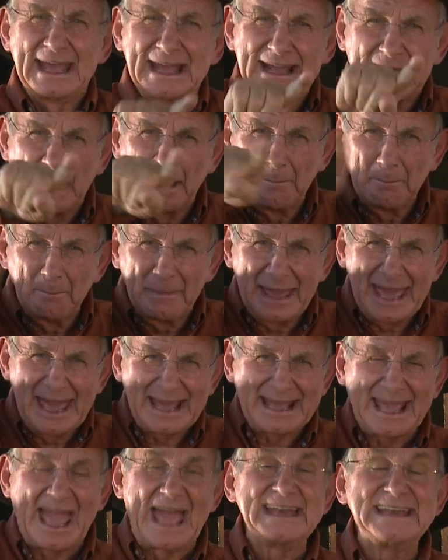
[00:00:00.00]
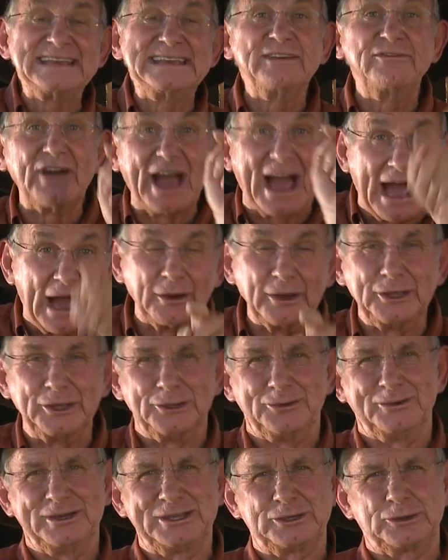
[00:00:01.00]
come back and devour
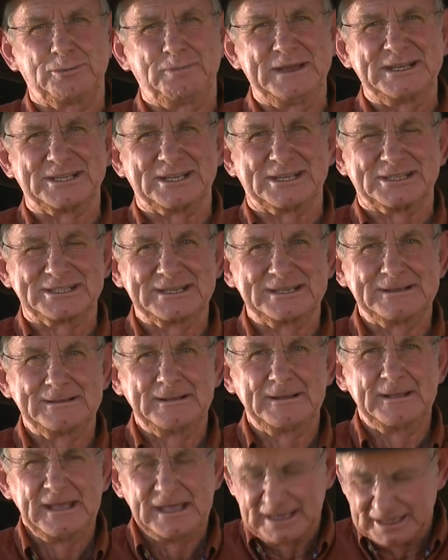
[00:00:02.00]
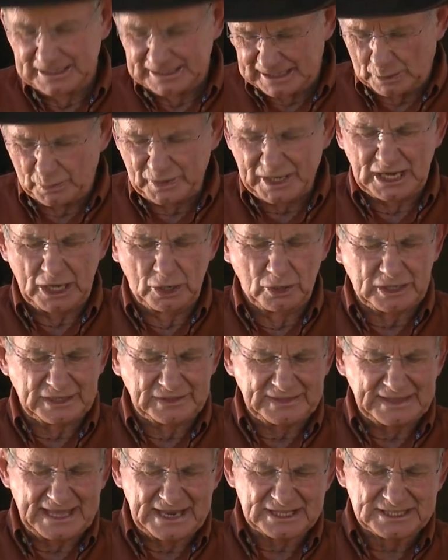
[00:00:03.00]
you into pieces. Now we're going to look
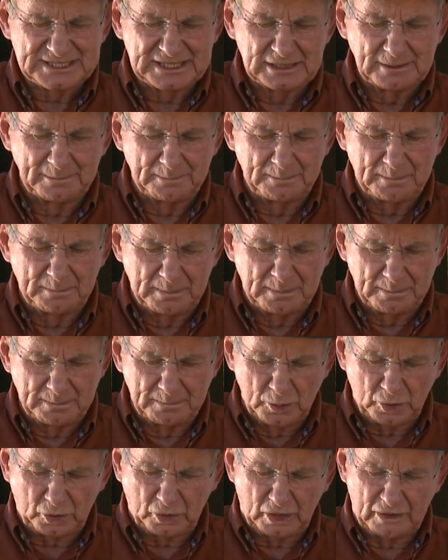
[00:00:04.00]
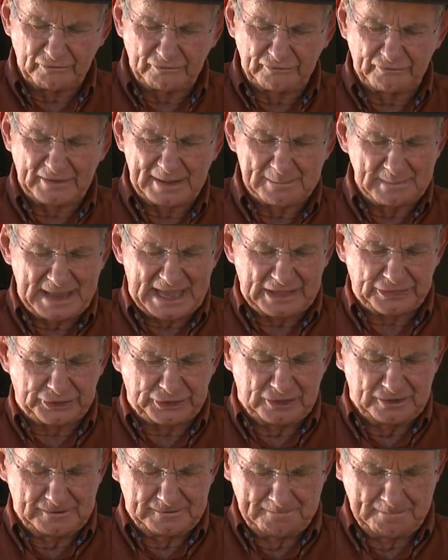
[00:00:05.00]
at that. It's in the book of uh,
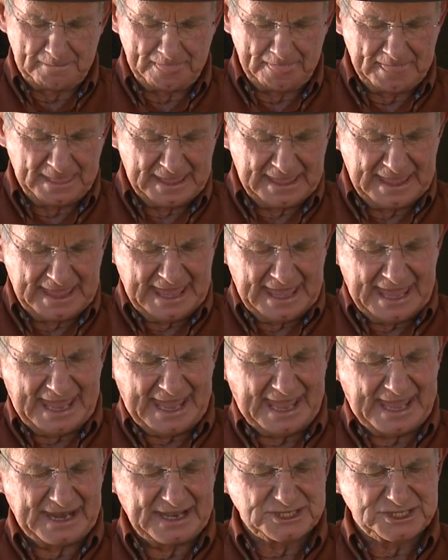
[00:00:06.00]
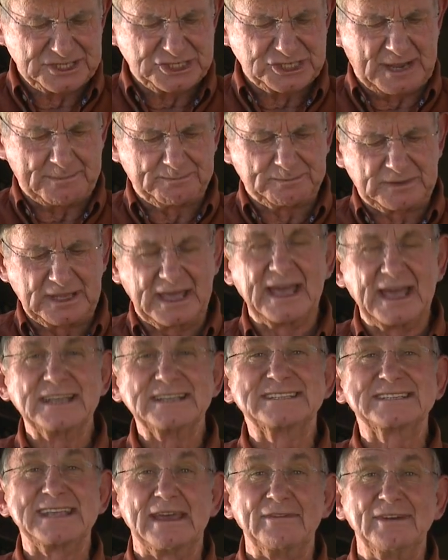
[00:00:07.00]
Matthew, and it's chapter
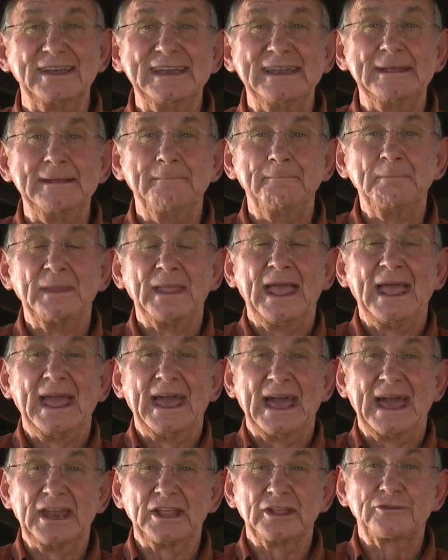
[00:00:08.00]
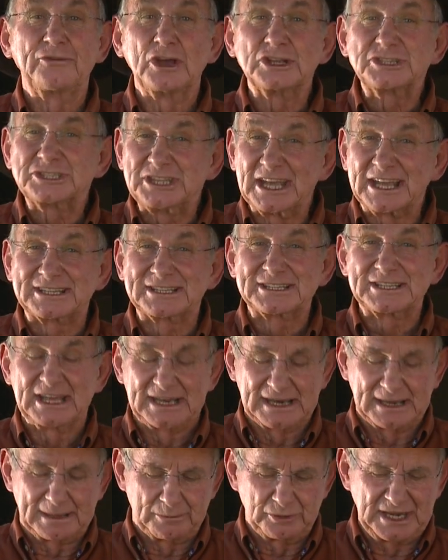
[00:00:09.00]
seven, and it's verse six.
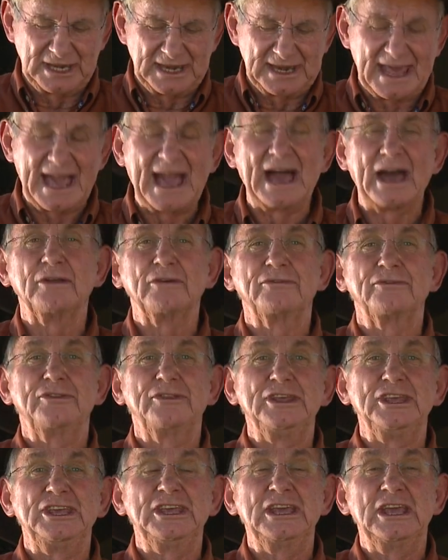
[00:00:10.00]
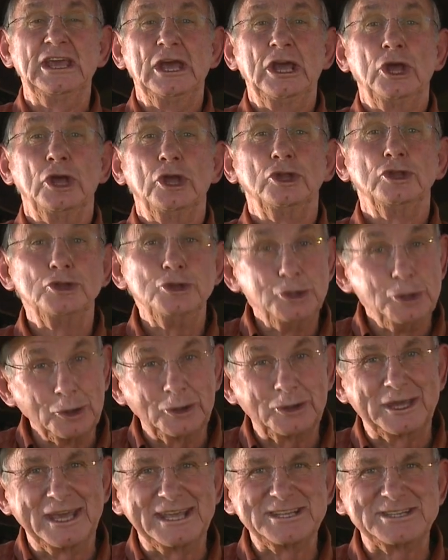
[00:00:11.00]
And I'm reading out of the New
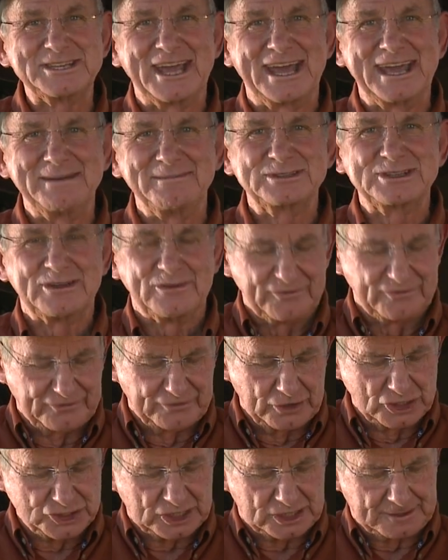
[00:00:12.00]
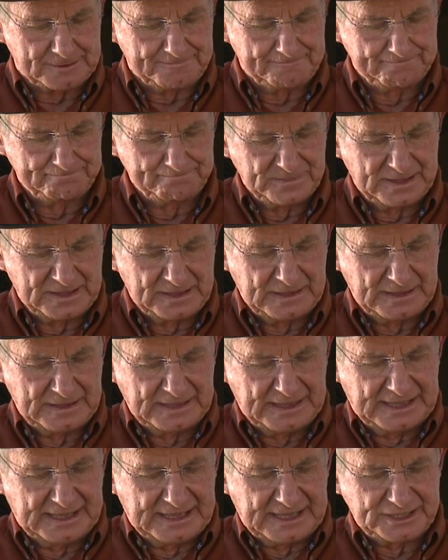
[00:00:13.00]
King James Version.
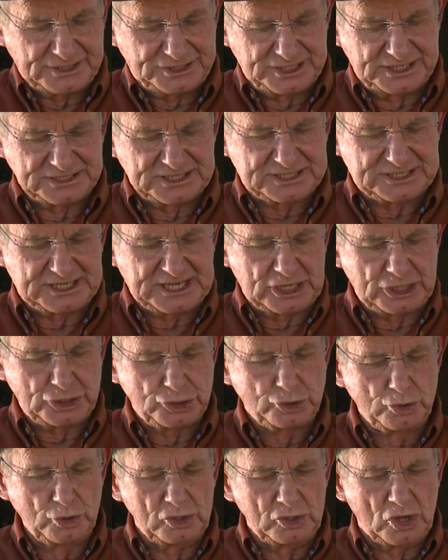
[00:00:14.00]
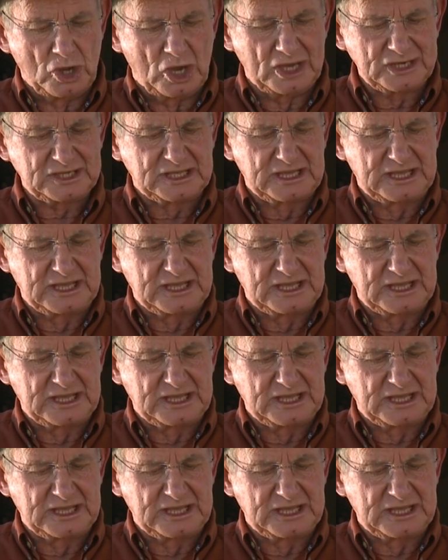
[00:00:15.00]
And Jesus said, do not